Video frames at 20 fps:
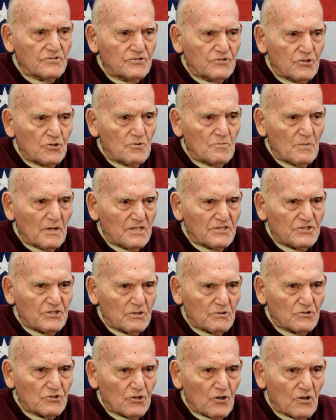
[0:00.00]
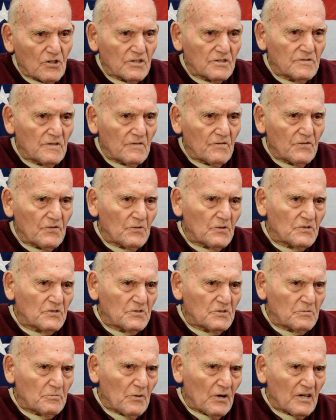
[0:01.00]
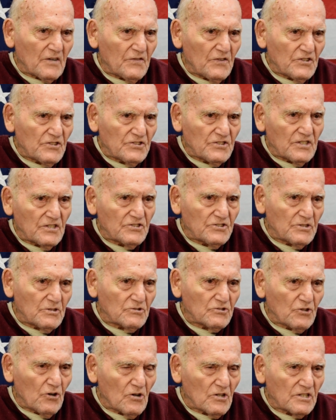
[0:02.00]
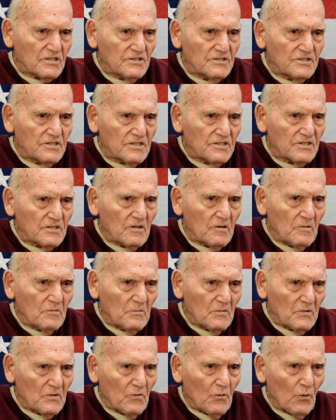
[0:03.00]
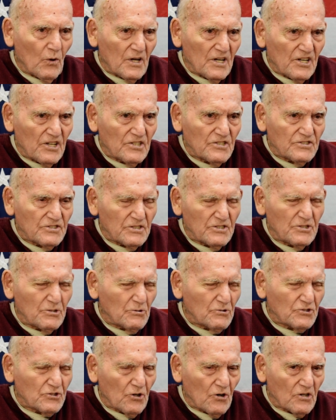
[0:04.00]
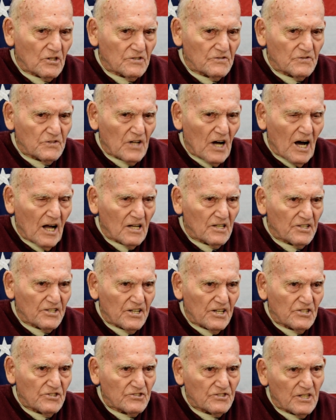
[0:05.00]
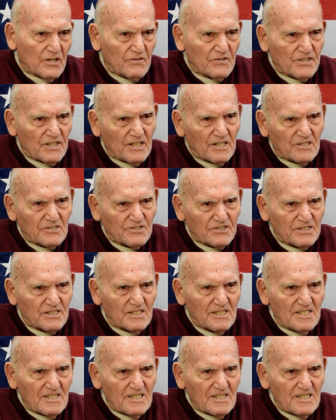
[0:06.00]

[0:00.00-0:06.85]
2 months, she was cooking breakfast, she was cooking weddings, she was cooking holidays and everything else.